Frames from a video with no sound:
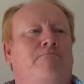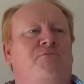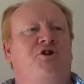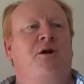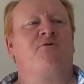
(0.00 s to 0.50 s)

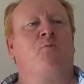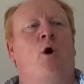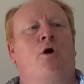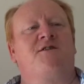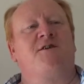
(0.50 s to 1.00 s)
James
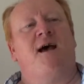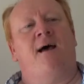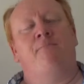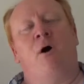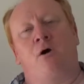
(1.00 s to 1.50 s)
Watt
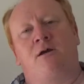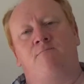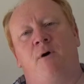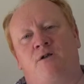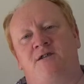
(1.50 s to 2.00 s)
and
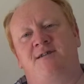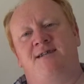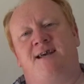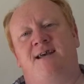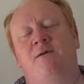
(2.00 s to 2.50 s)
Martin
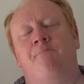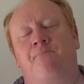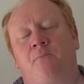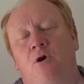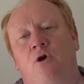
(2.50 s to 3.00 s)
Dickey,
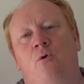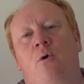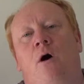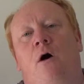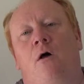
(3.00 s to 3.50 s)

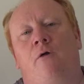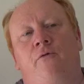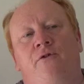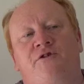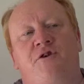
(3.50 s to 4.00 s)
who are
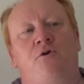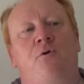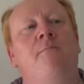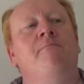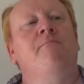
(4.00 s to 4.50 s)
the
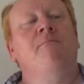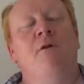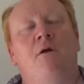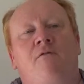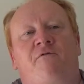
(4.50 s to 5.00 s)
two
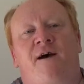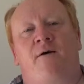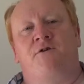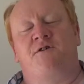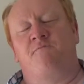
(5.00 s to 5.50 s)

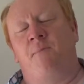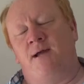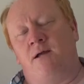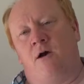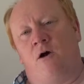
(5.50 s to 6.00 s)
founders,
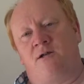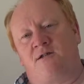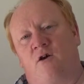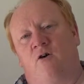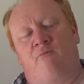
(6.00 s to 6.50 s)
main
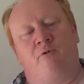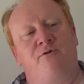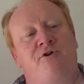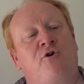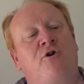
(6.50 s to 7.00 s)
guys of
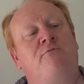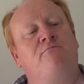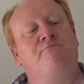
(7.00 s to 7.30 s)
Brewdog,